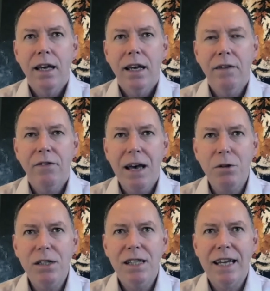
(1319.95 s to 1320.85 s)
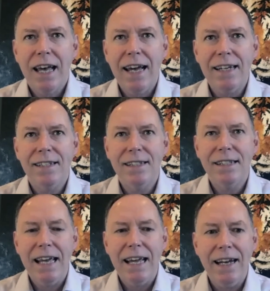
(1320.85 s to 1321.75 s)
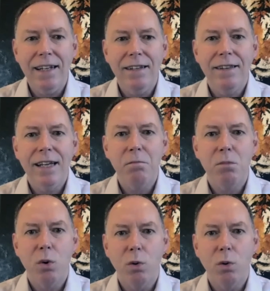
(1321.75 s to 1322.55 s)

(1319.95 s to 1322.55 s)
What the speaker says: If that was the case, is there anything more